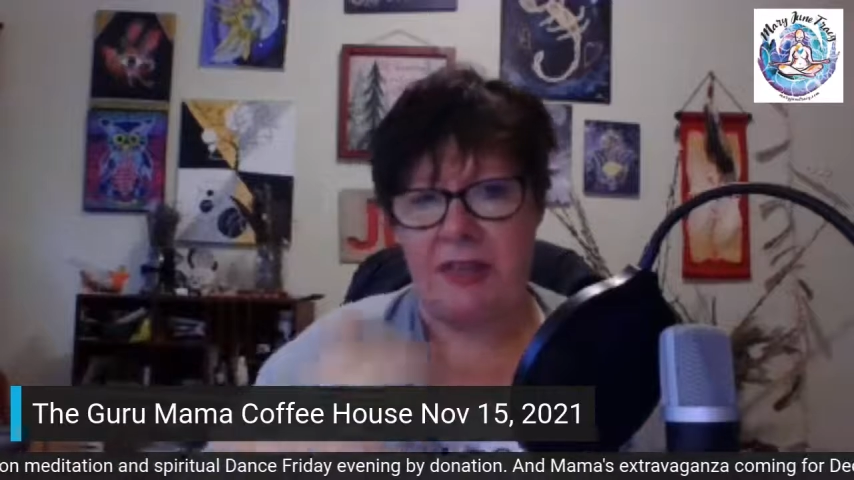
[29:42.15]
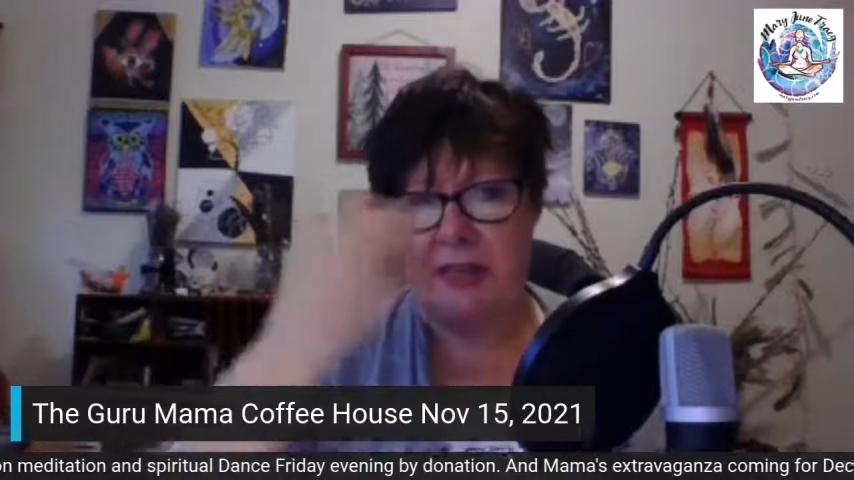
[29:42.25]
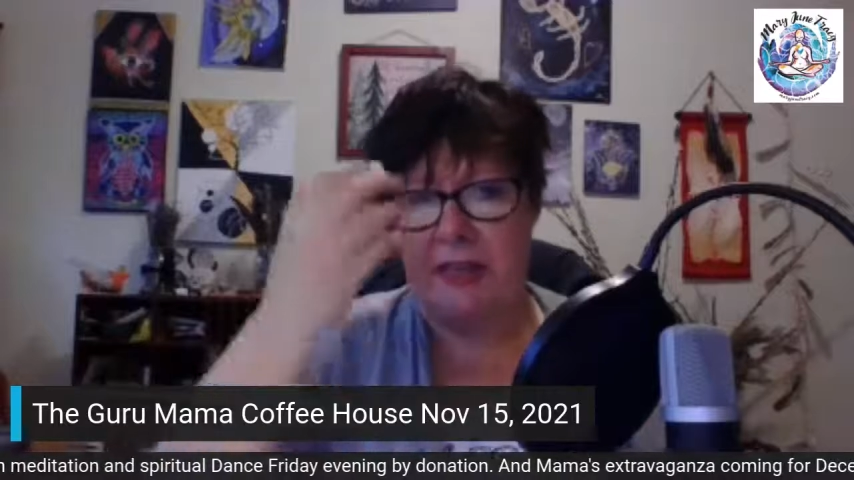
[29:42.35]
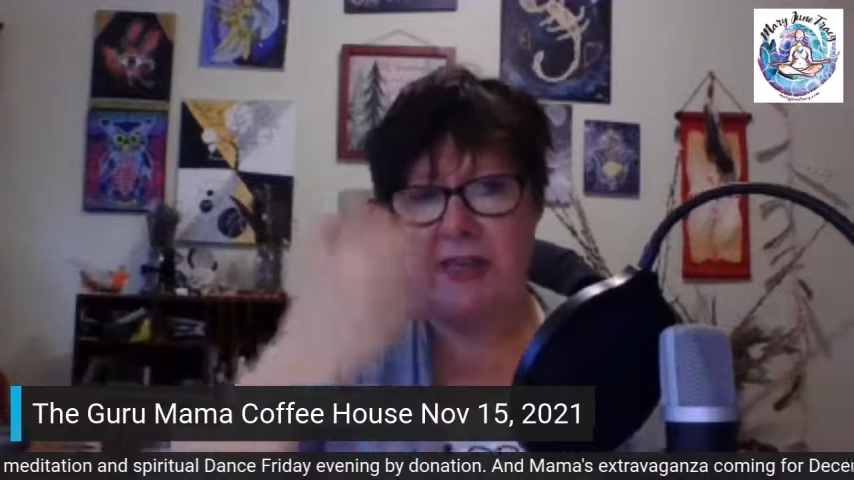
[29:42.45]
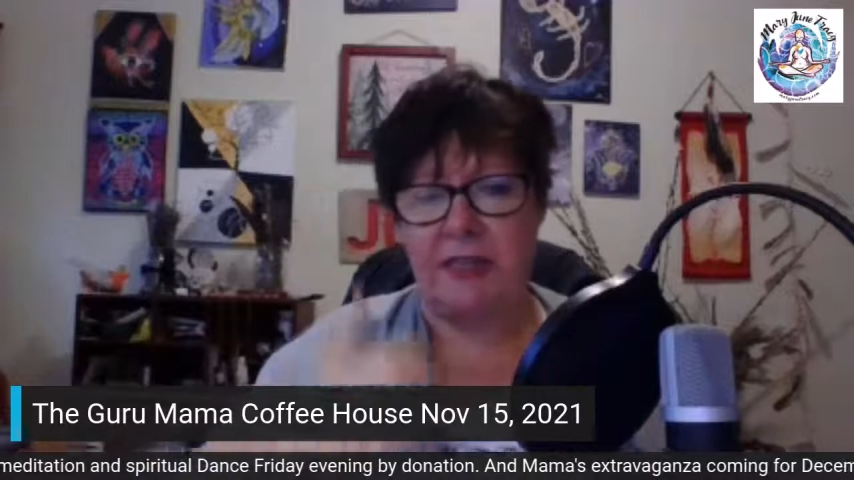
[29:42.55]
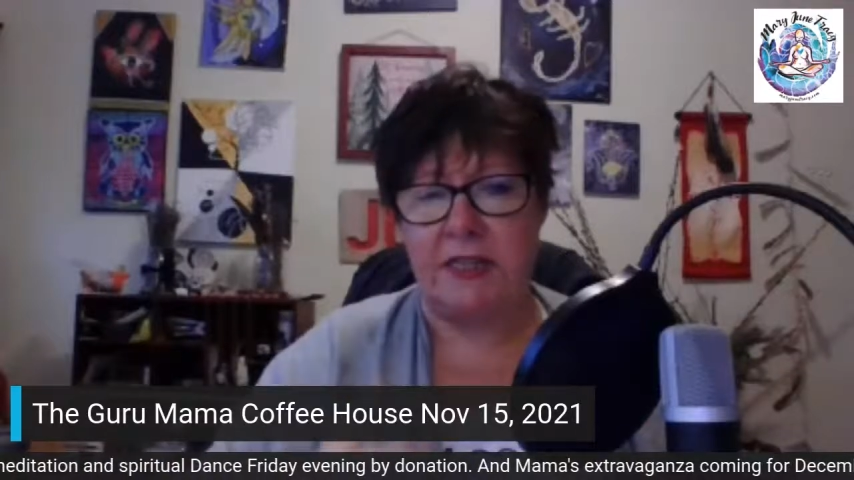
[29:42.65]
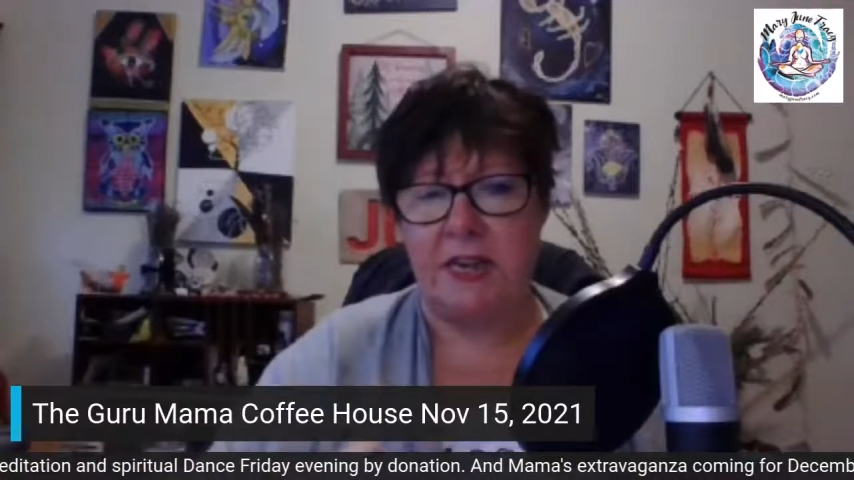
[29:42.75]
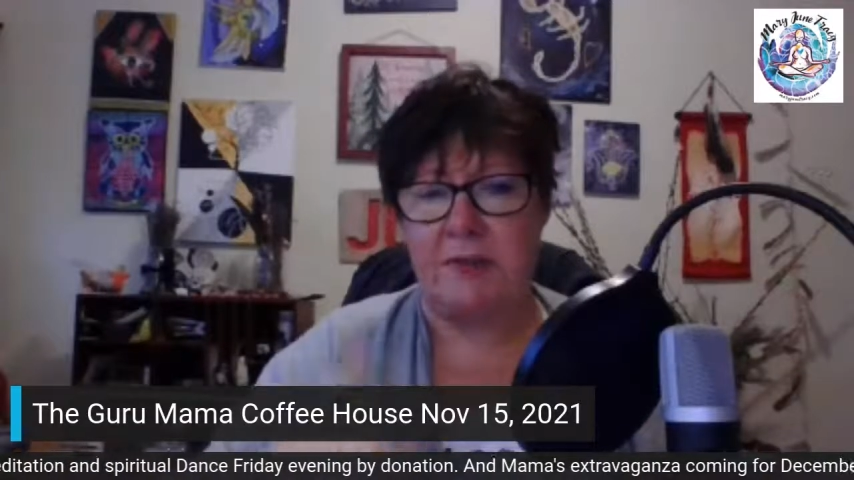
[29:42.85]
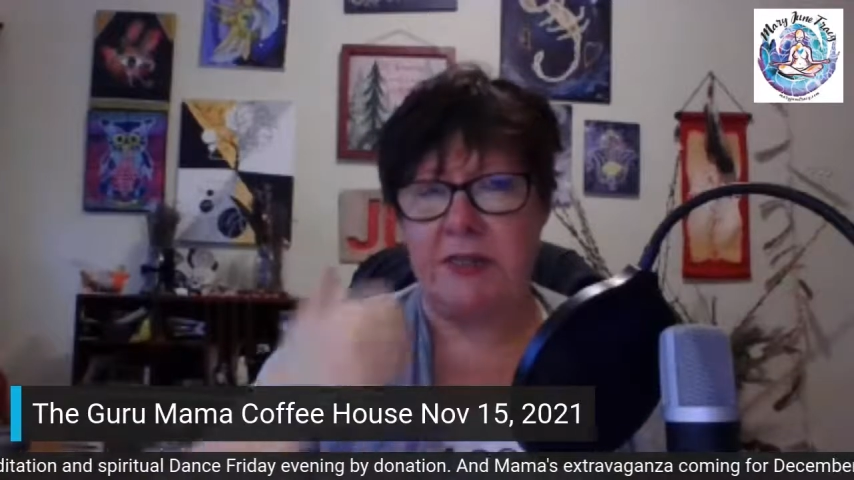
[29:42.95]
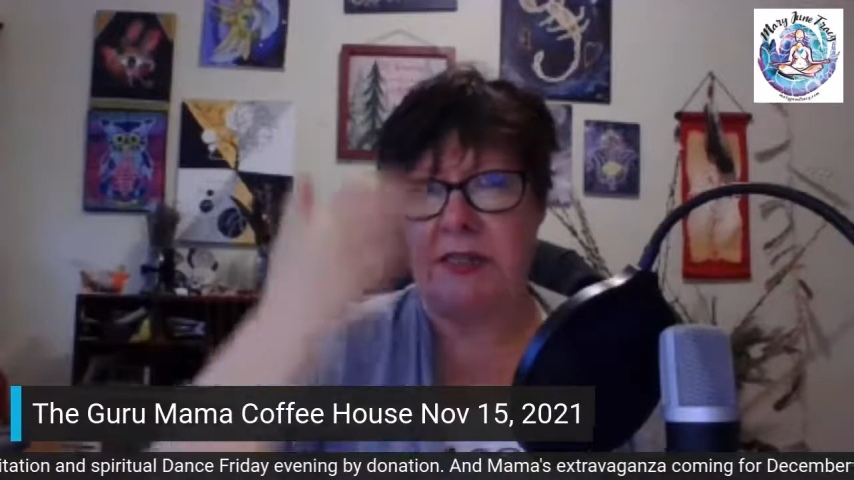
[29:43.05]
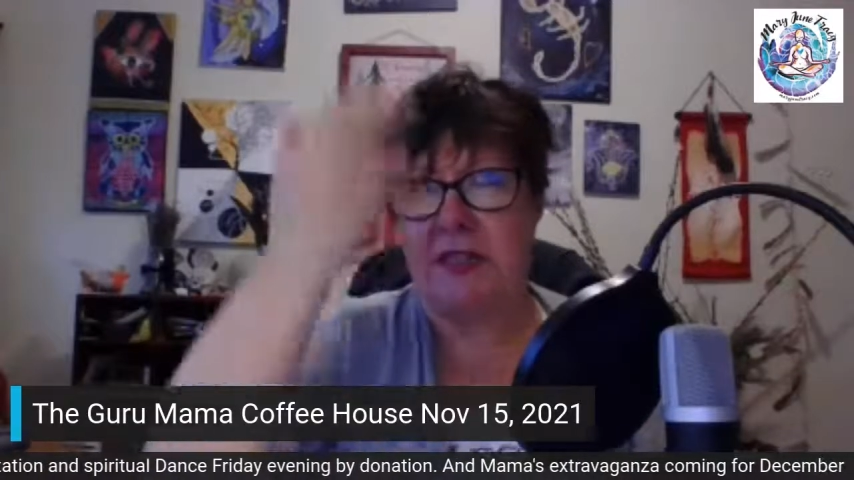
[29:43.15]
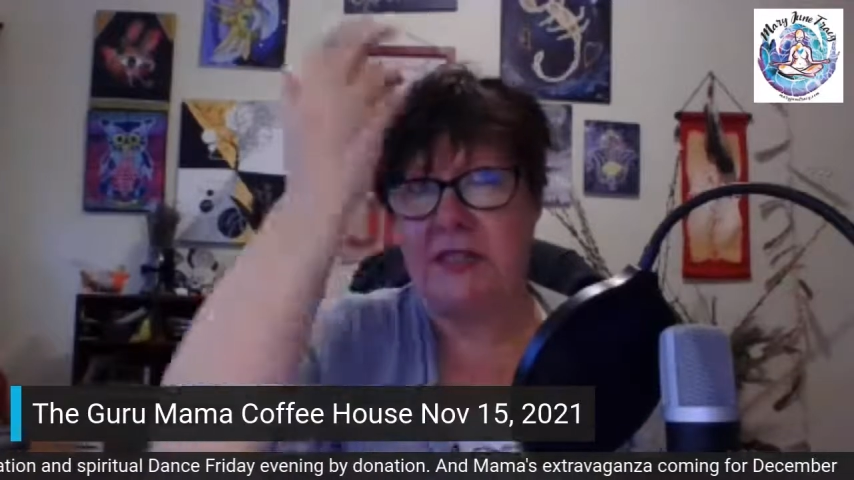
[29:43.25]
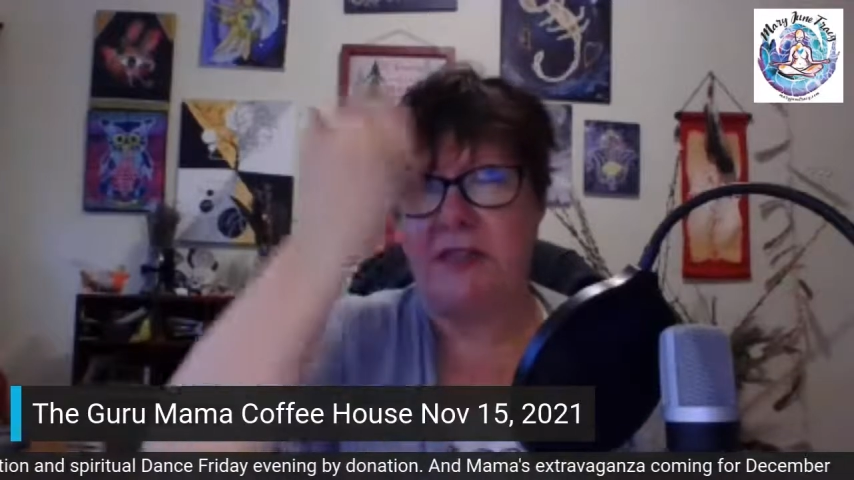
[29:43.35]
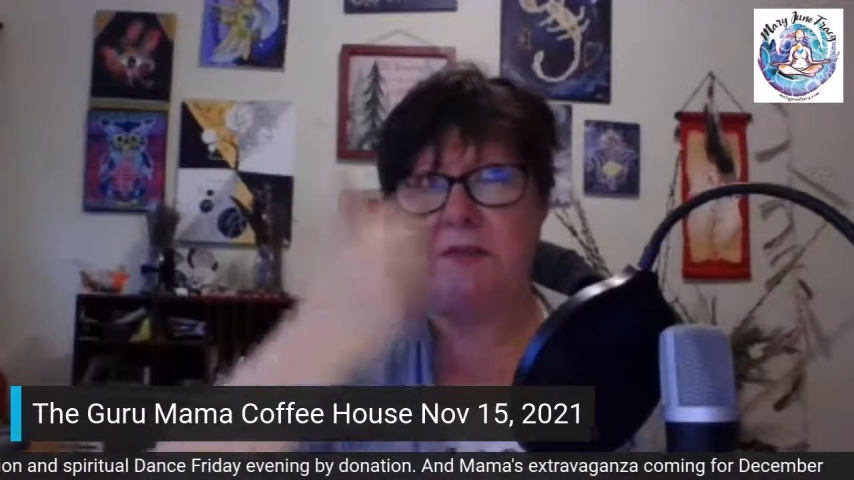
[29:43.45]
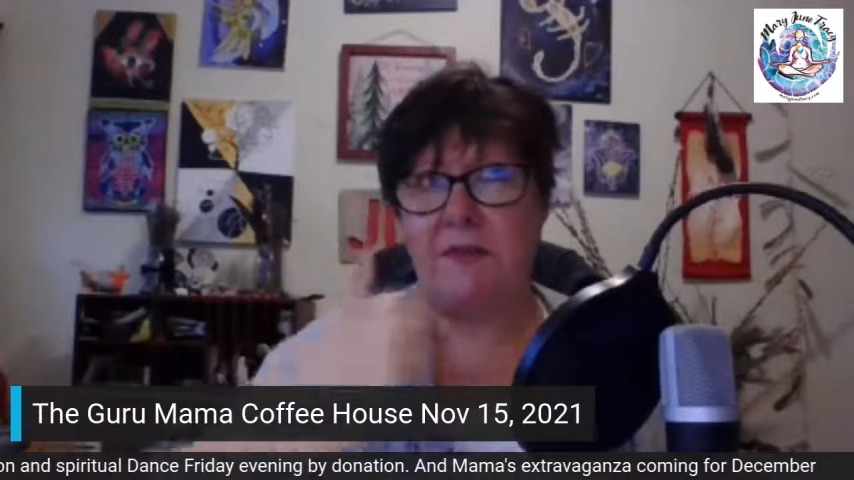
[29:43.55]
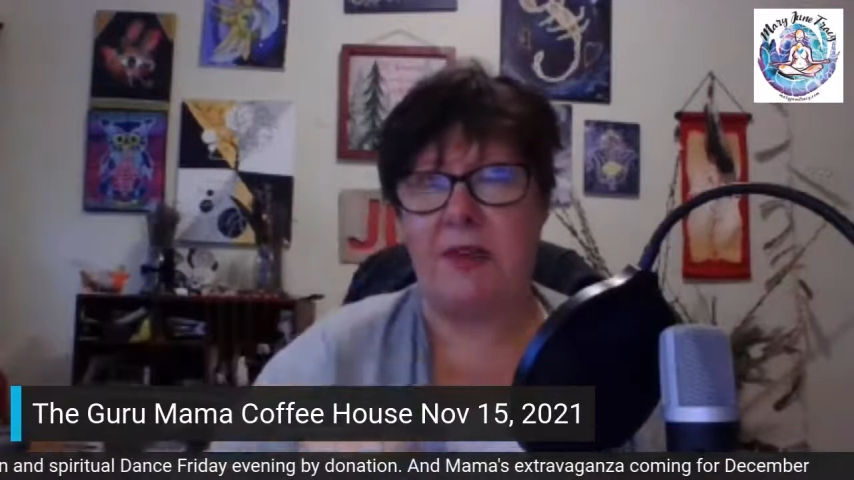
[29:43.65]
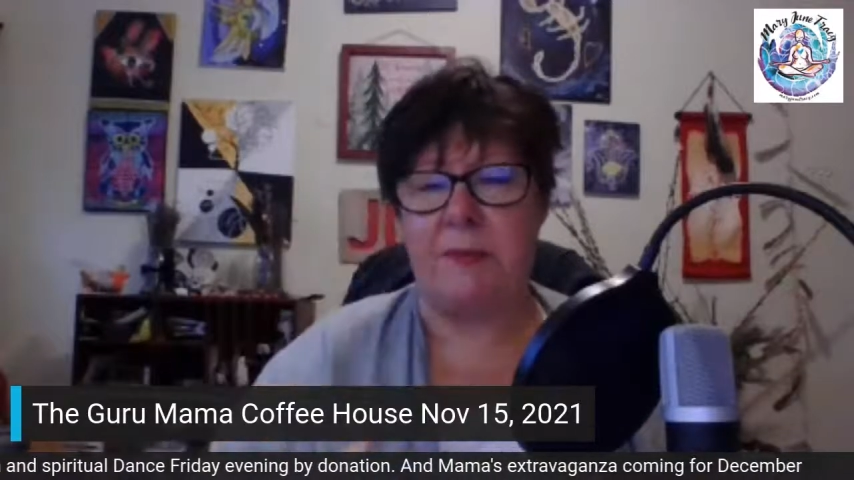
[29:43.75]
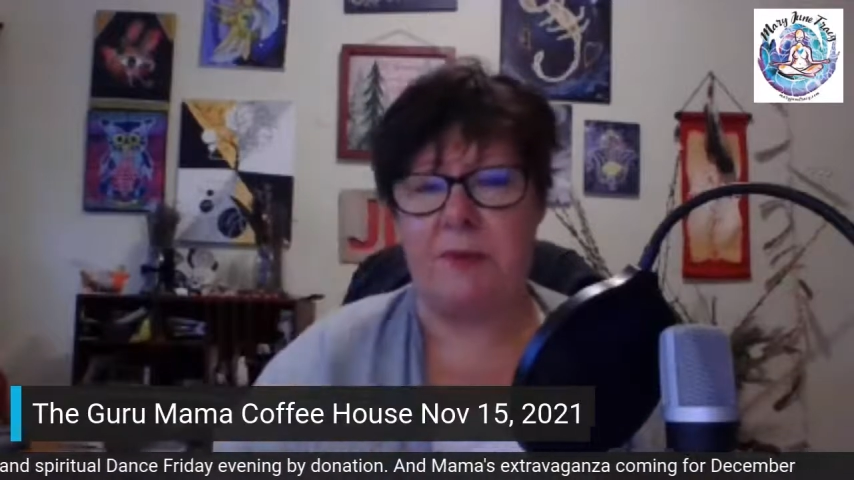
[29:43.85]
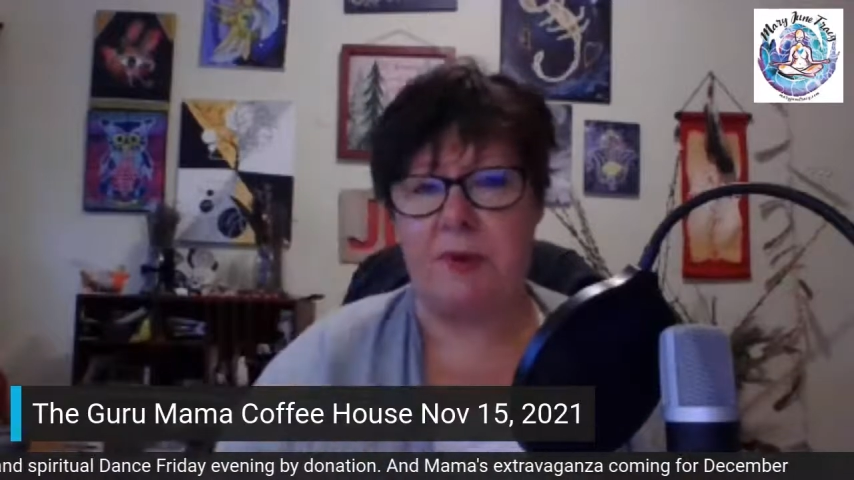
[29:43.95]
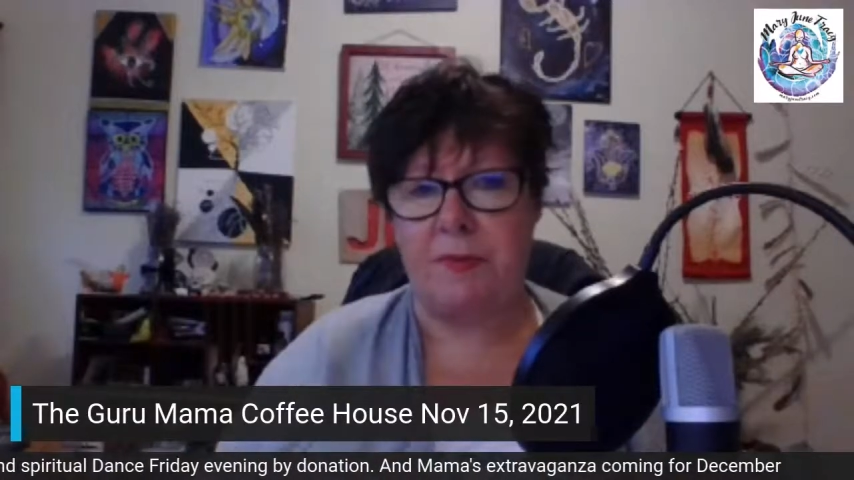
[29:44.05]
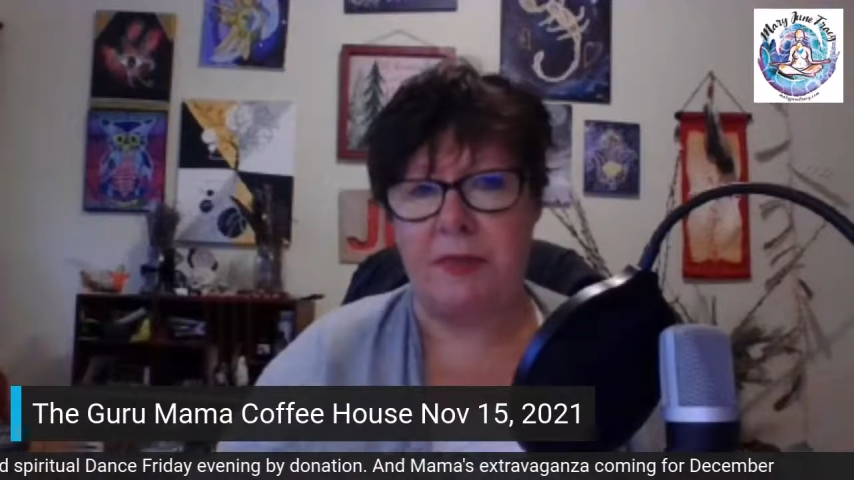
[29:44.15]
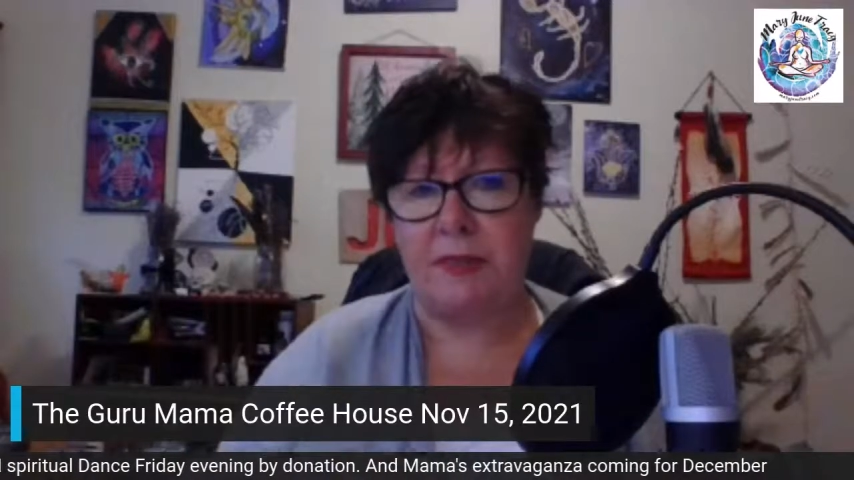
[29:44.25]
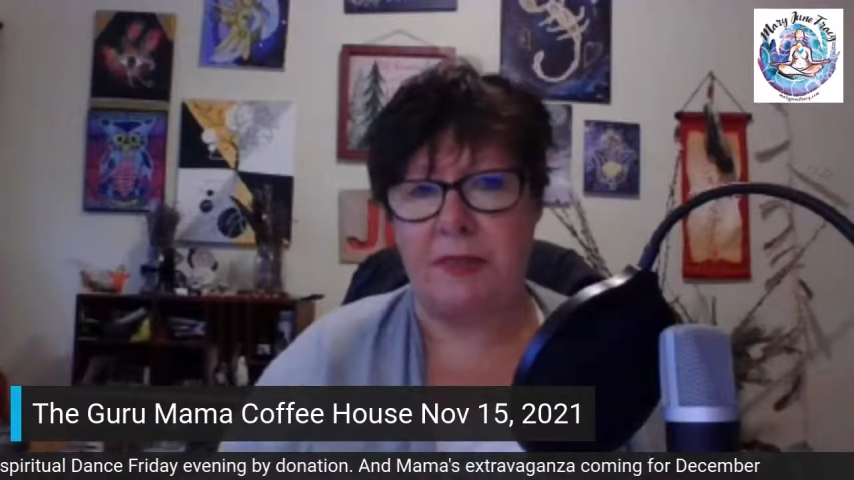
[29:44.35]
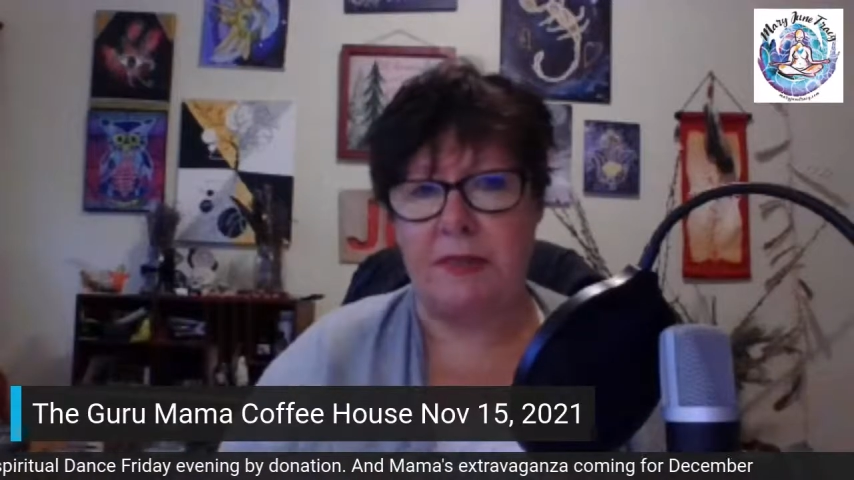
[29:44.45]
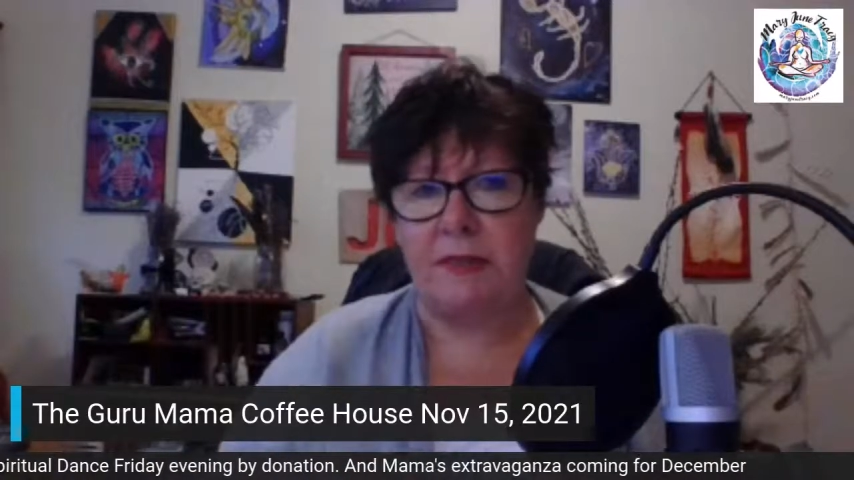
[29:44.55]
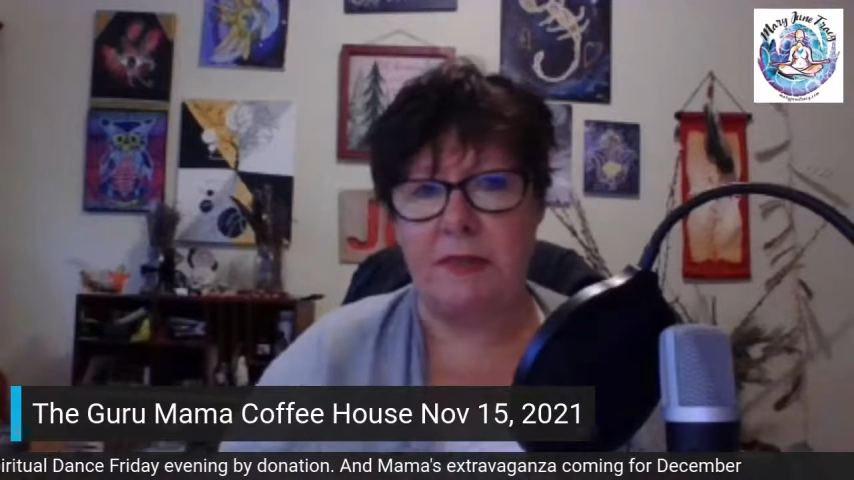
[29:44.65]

and that alignment in the divine purpose.